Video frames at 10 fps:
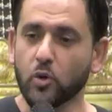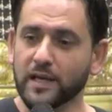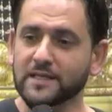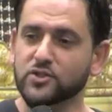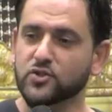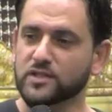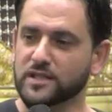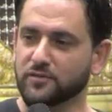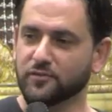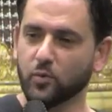against
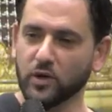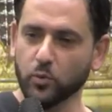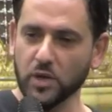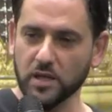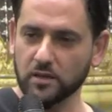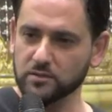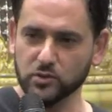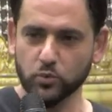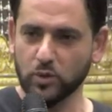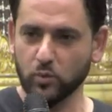yourself for 1 week.
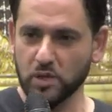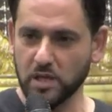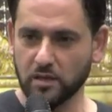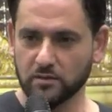Just 1 week.